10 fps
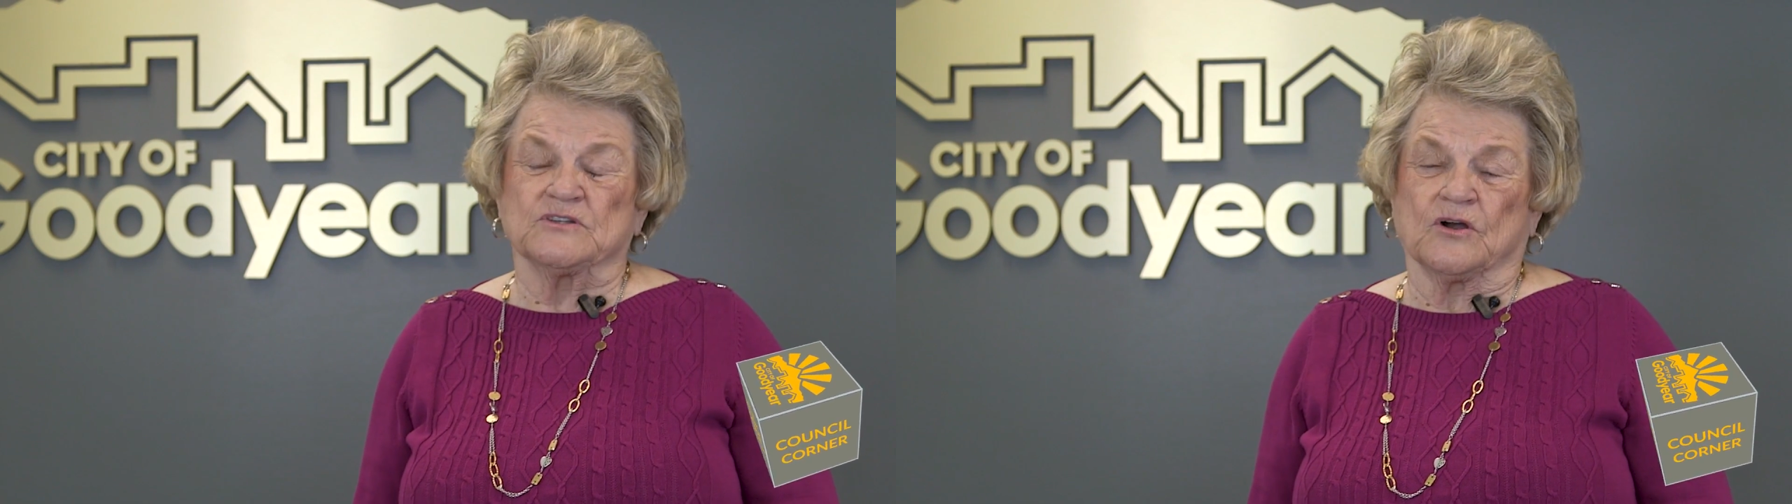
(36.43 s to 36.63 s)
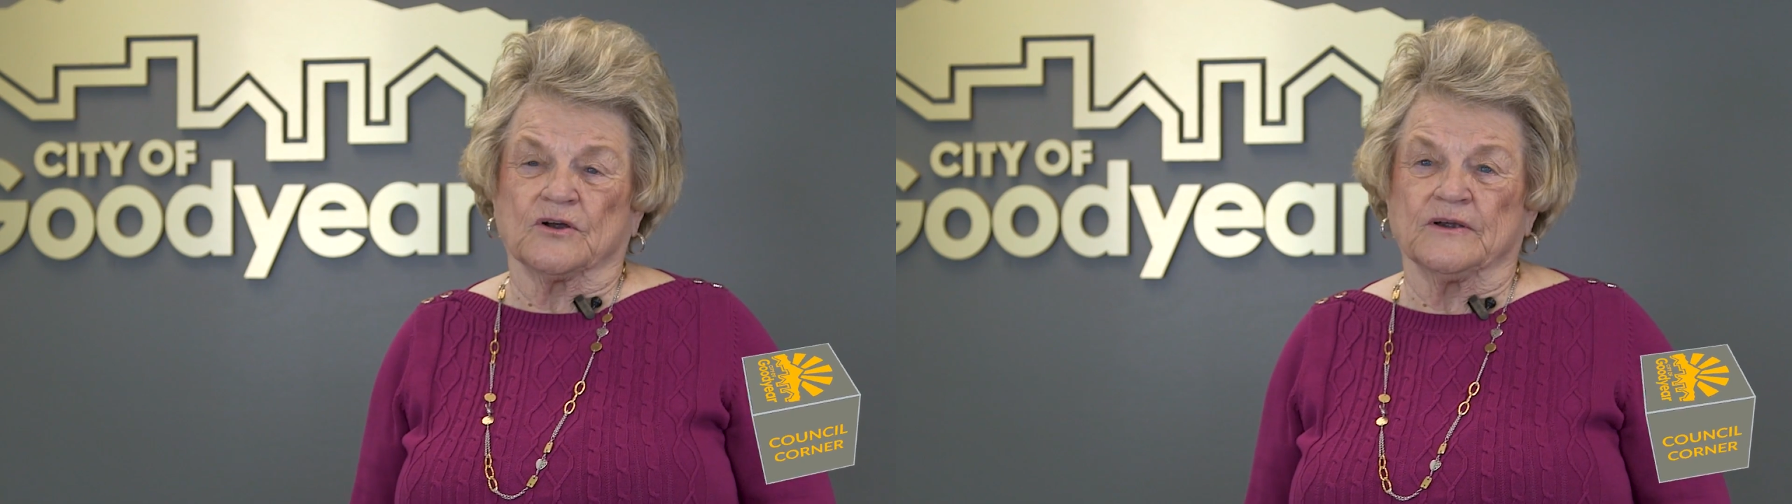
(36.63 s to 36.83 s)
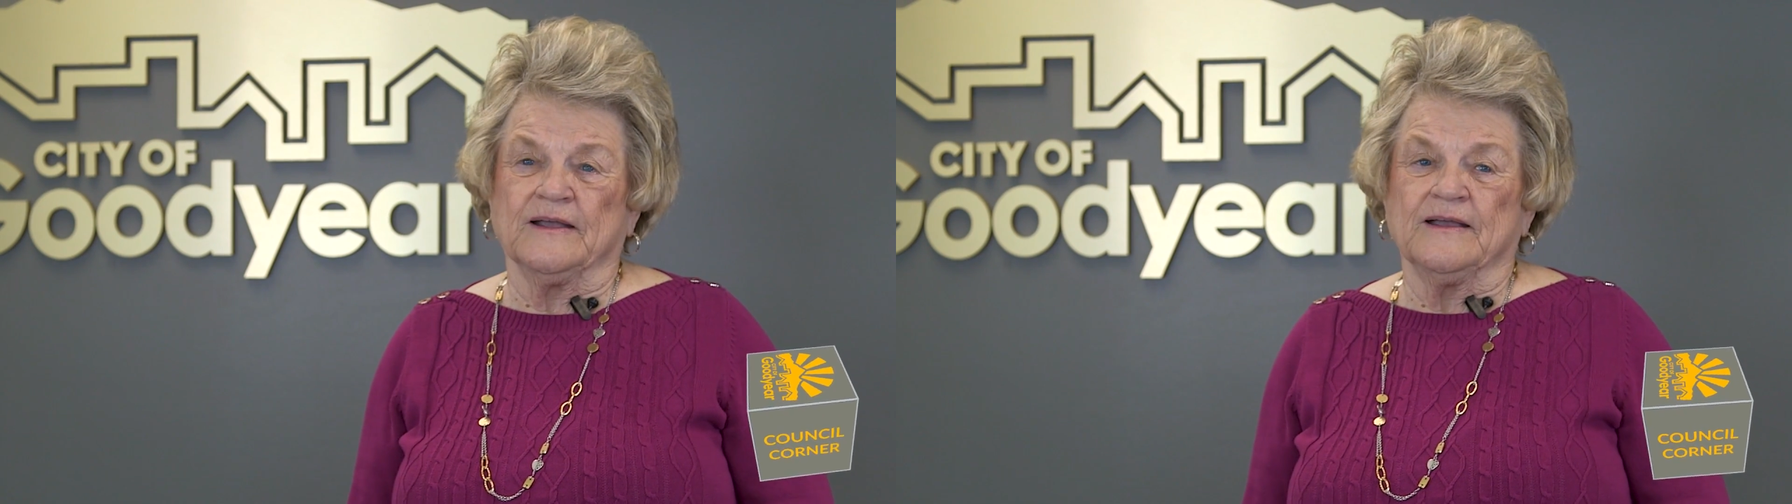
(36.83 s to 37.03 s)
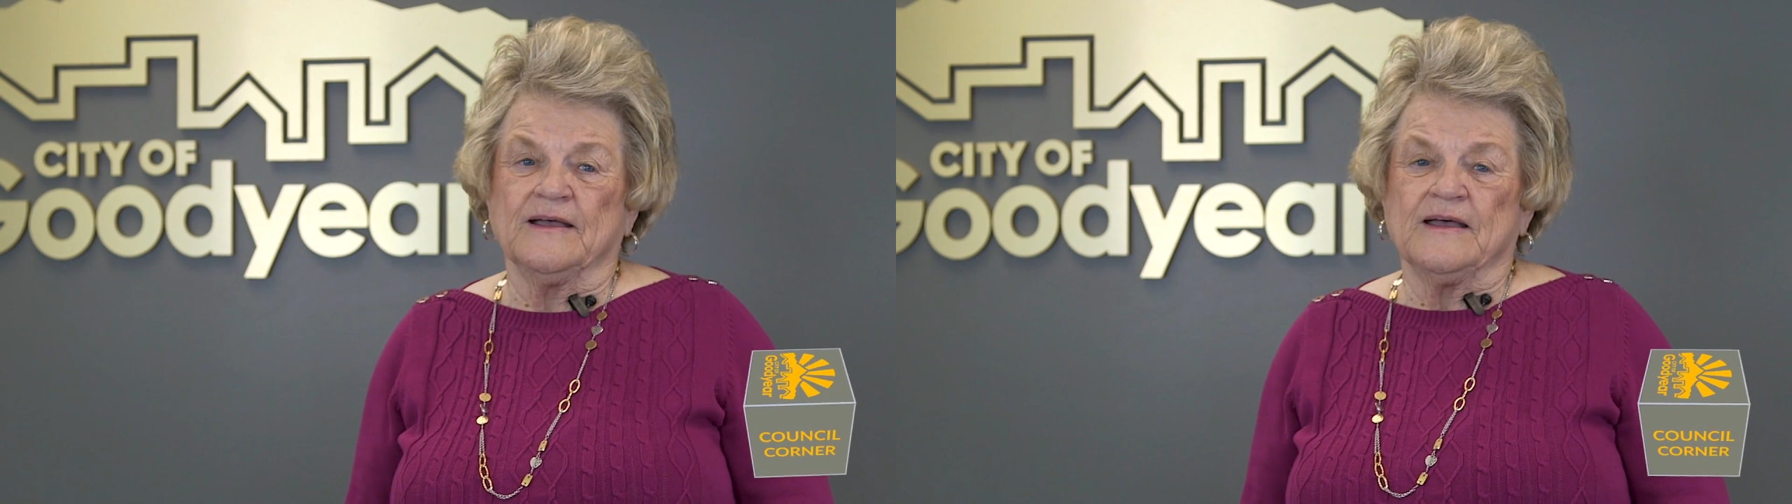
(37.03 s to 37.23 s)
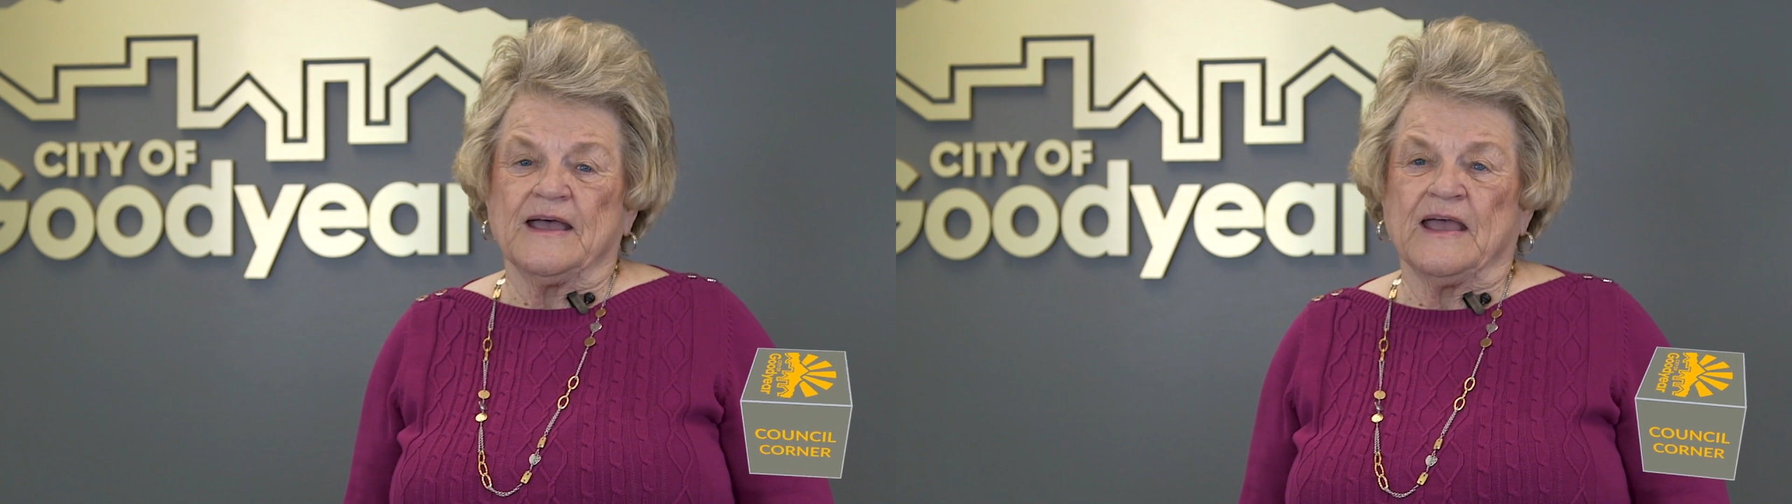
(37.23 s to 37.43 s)
are,
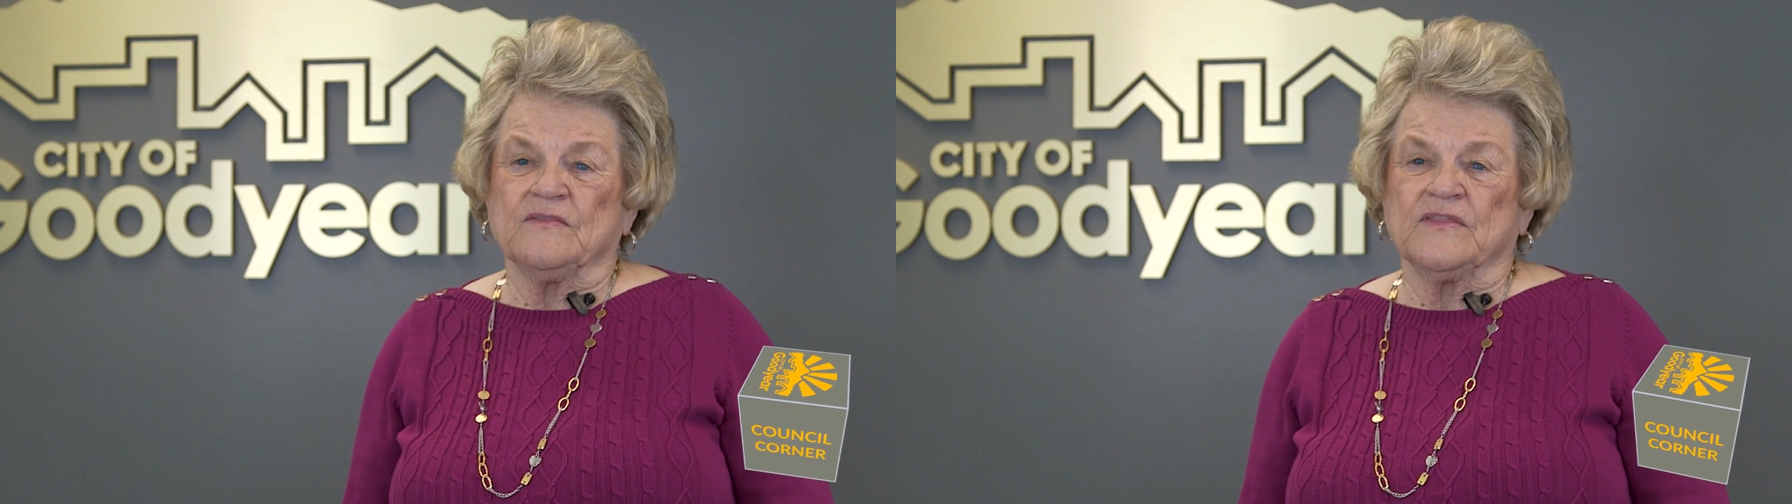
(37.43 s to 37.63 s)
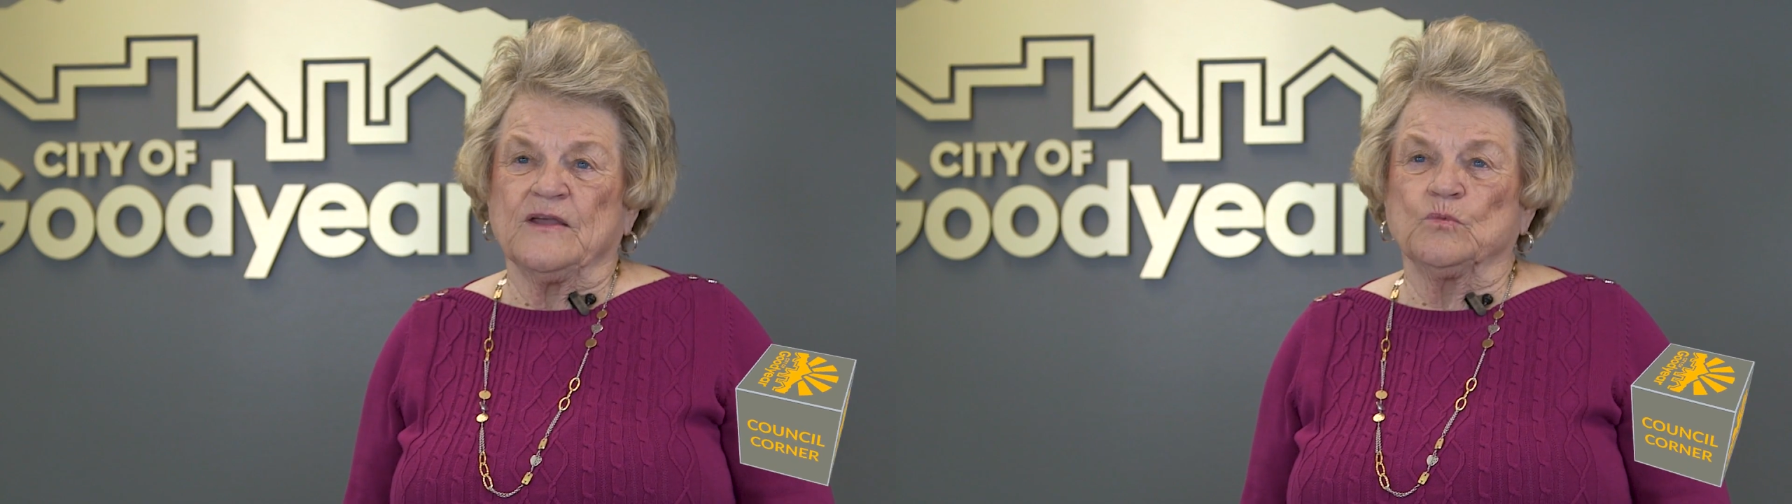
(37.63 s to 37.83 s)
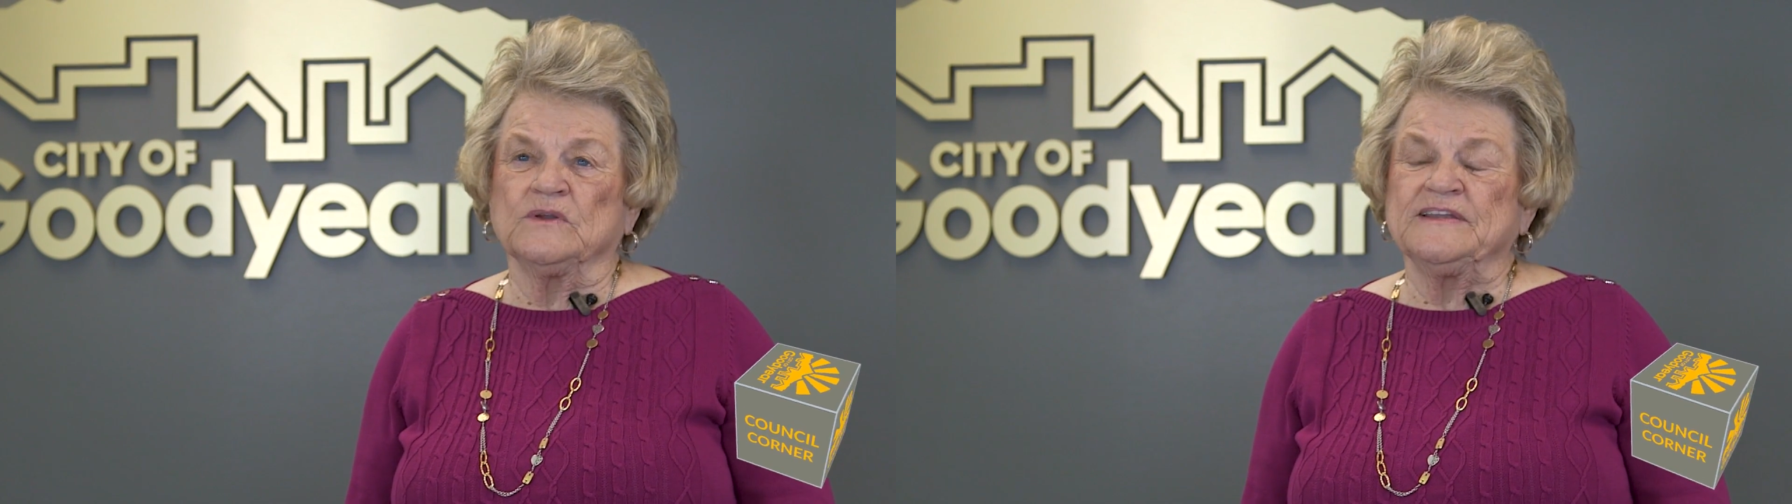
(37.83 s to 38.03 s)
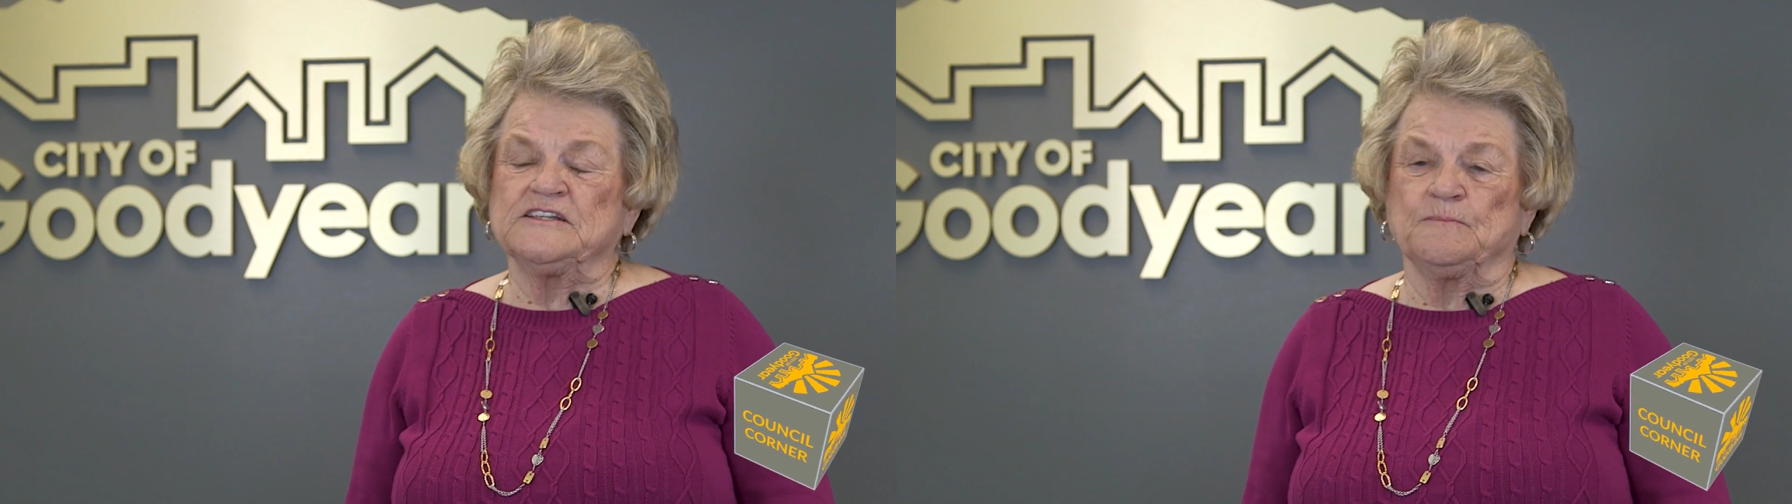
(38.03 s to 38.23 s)
and they really